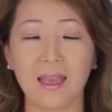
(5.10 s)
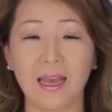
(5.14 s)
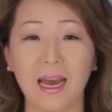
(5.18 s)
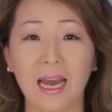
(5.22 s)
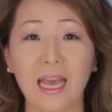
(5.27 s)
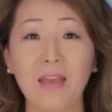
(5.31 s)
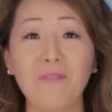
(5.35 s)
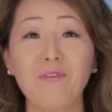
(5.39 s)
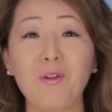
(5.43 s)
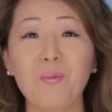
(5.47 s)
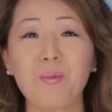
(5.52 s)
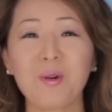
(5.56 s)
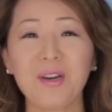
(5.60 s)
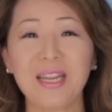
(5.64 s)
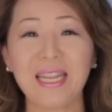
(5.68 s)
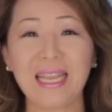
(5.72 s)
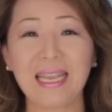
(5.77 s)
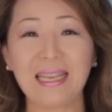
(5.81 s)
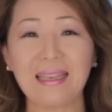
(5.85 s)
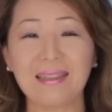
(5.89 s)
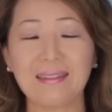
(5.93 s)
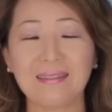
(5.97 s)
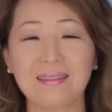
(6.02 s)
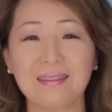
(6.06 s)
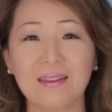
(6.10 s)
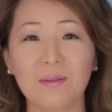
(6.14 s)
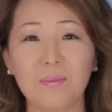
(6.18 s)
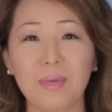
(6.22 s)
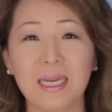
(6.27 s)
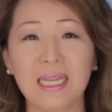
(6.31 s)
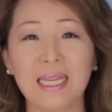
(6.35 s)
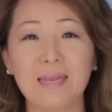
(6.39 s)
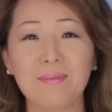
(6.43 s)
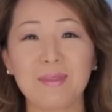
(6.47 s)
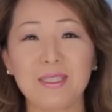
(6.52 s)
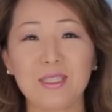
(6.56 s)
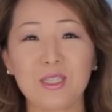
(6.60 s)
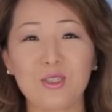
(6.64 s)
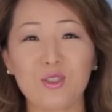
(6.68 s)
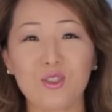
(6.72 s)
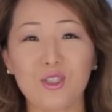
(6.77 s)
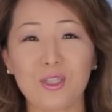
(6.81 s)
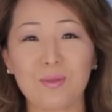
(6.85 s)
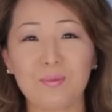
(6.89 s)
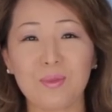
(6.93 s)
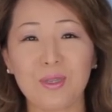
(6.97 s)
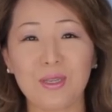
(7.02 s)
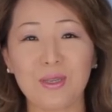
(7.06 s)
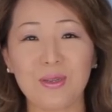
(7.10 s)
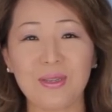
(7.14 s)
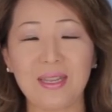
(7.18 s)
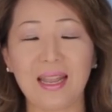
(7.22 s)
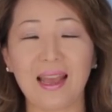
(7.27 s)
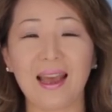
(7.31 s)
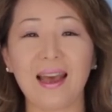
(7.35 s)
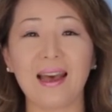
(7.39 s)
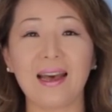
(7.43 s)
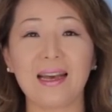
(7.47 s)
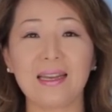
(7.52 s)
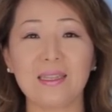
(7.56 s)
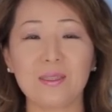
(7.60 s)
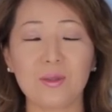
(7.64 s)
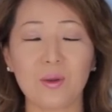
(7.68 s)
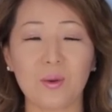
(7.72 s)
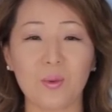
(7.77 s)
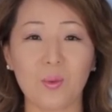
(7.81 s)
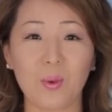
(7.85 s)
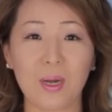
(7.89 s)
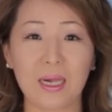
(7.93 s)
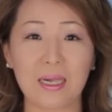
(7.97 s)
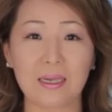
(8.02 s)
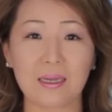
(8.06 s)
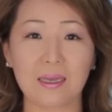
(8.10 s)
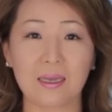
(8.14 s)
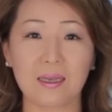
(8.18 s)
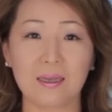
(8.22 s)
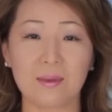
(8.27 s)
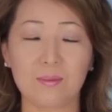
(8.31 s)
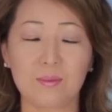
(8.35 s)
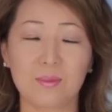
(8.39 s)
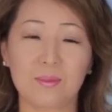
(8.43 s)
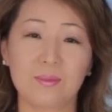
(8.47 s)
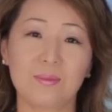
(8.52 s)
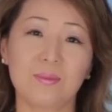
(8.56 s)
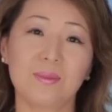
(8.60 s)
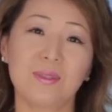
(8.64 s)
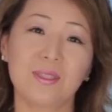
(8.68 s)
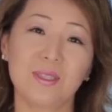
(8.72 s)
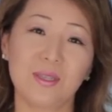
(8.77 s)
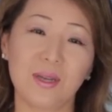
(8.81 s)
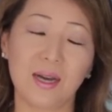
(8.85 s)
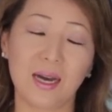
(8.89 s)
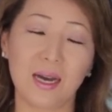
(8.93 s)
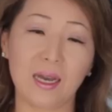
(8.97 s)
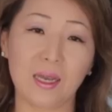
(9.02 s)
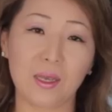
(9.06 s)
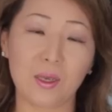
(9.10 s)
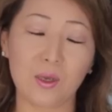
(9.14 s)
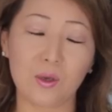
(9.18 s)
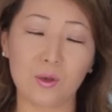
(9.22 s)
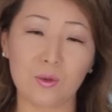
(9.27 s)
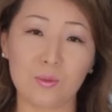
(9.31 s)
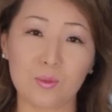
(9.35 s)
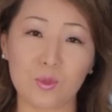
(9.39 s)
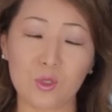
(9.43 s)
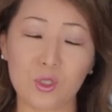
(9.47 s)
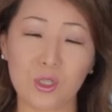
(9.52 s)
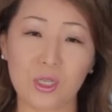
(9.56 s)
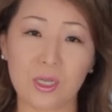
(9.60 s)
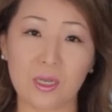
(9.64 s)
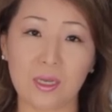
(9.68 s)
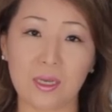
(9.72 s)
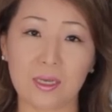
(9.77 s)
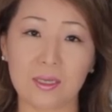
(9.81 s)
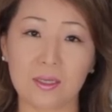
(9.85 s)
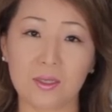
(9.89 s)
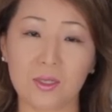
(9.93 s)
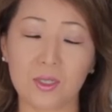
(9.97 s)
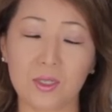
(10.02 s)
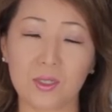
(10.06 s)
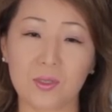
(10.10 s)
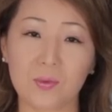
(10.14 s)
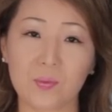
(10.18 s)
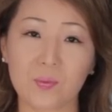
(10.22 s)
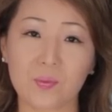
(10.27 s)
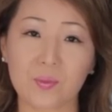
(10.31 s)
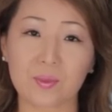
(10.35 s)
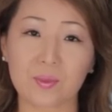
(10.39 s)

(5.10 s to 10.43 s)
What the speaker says: Hi everybody, my name is Jin Ben and welcome to iHome Church.